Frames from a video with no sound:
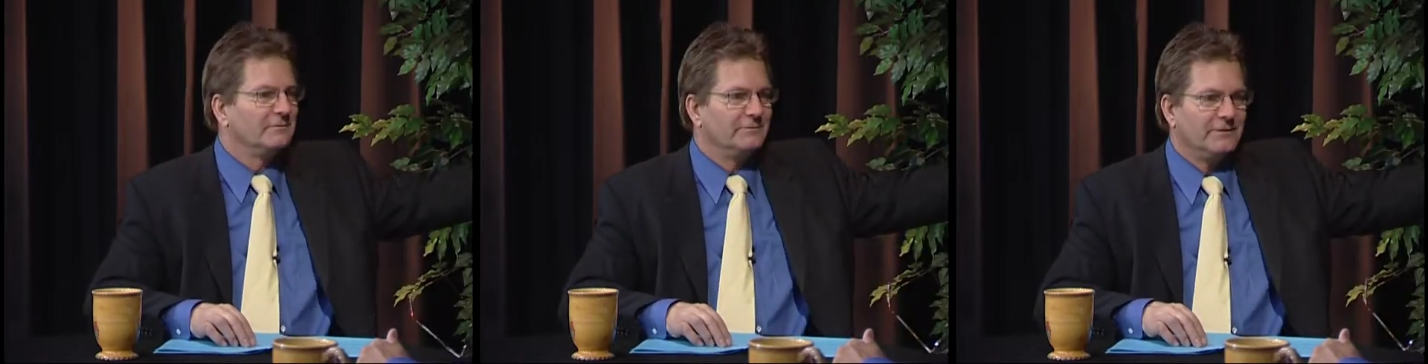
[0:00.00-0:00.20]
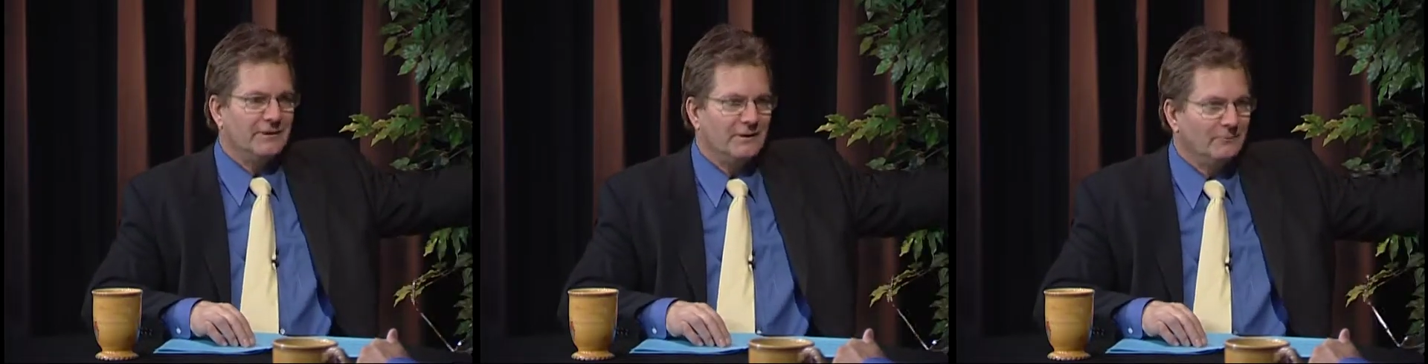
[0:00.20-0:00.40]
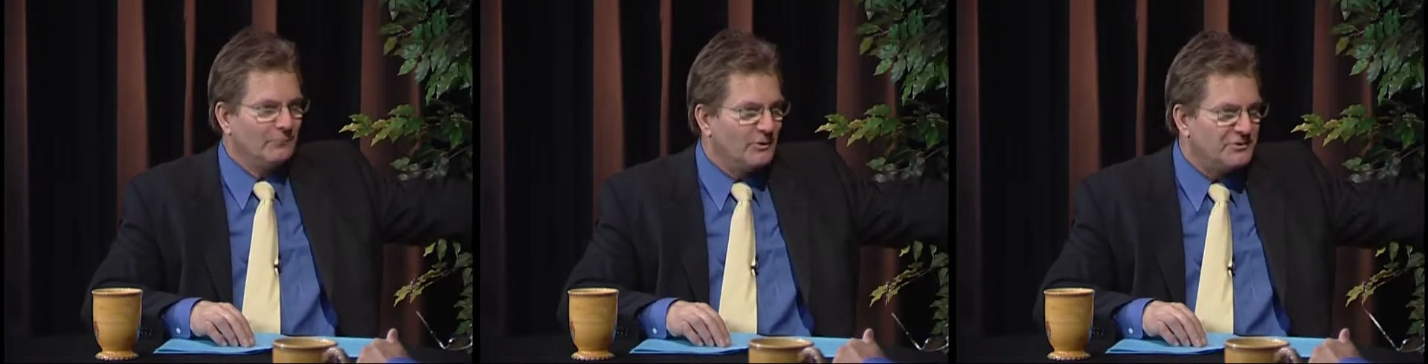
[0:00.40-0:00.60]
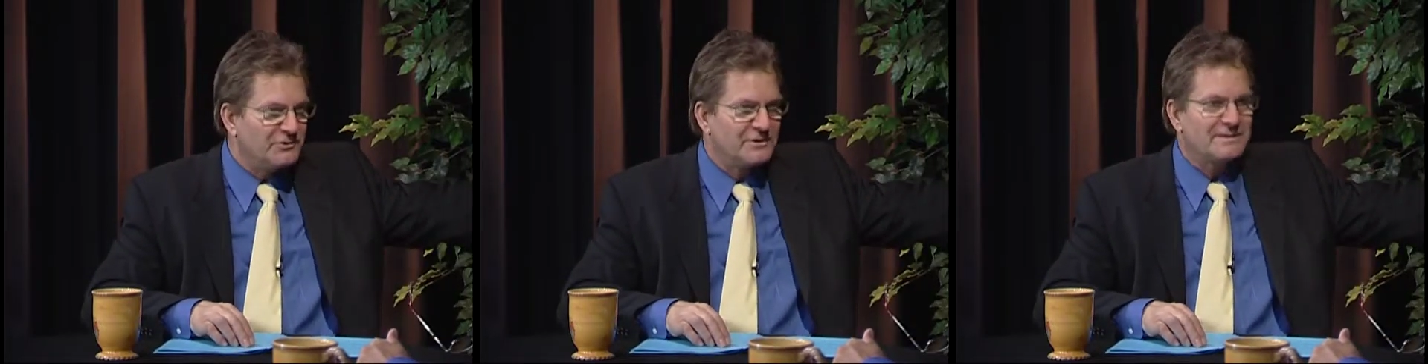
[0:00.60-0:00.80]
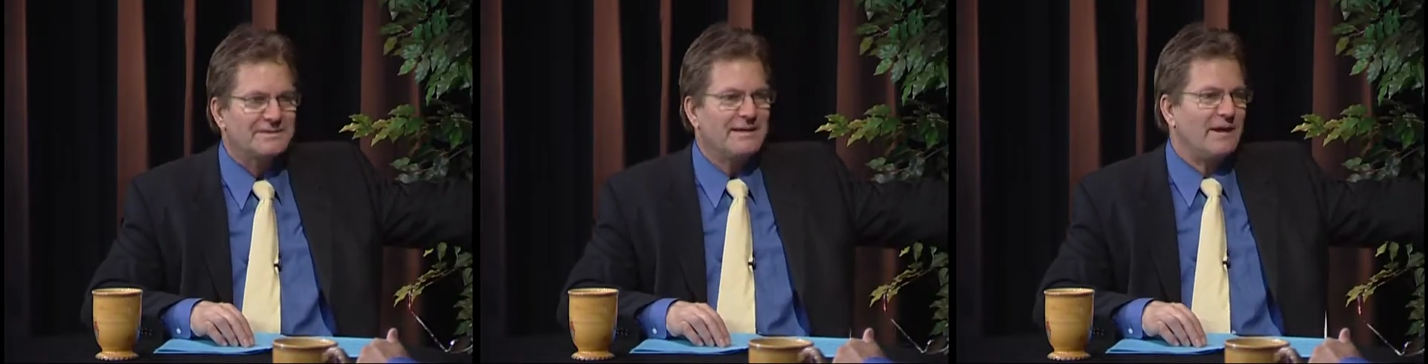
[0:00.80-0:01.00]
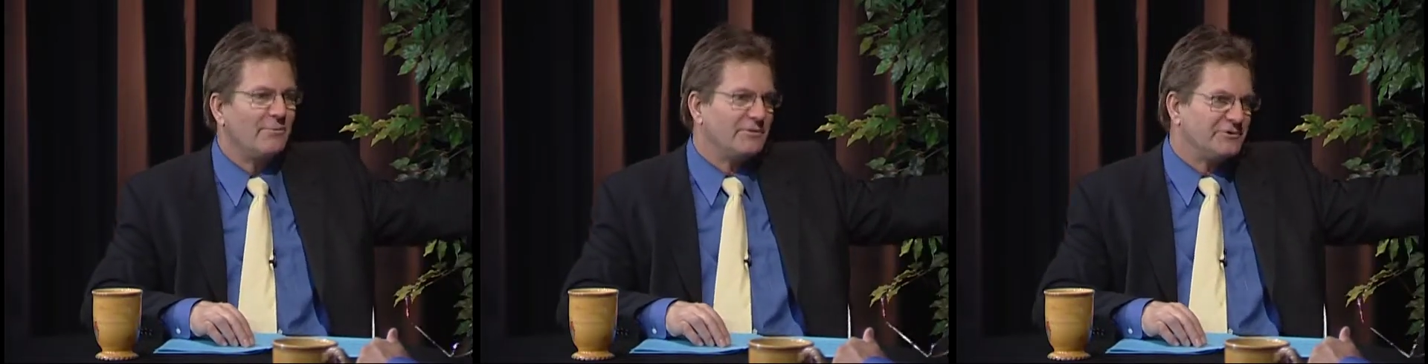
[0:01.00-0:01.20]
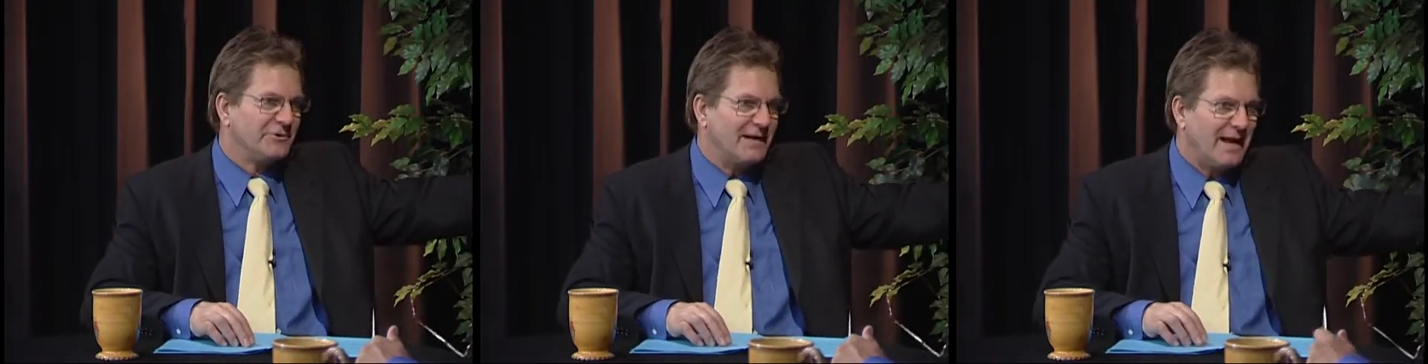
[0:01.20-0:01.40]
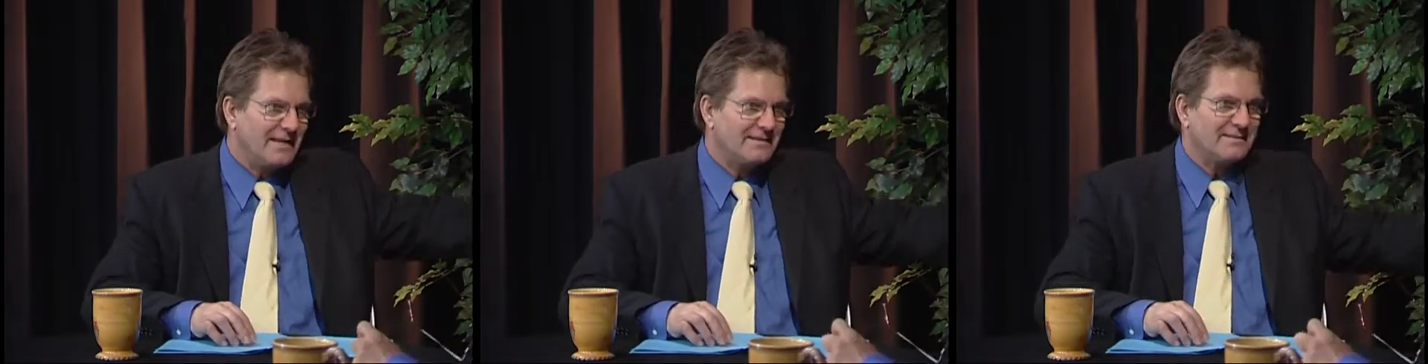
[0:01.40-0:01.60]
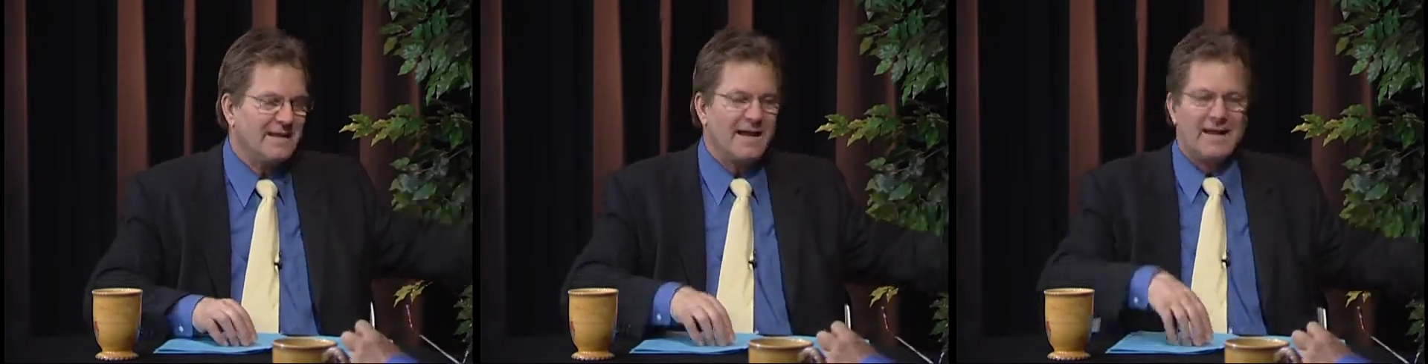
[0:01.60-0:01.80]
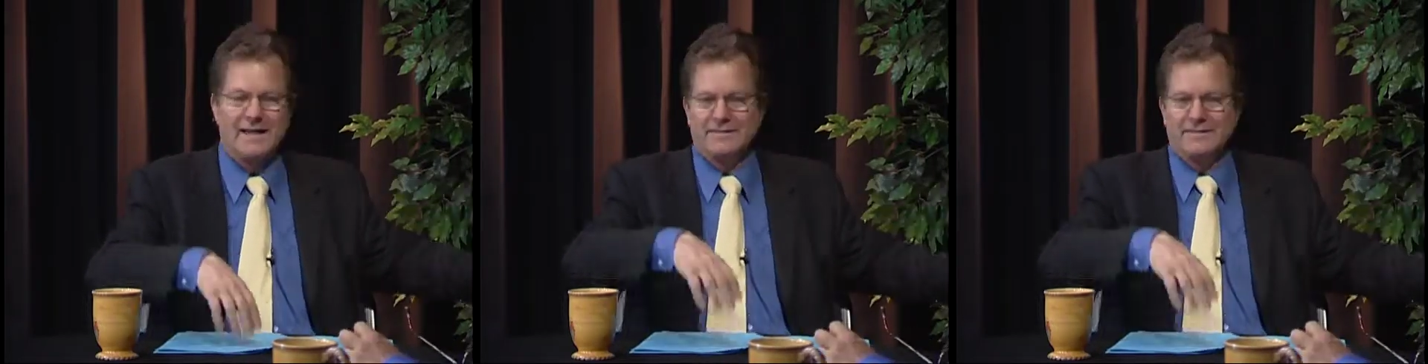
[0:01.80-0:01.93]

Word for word: you know, what you can say, what you can't say,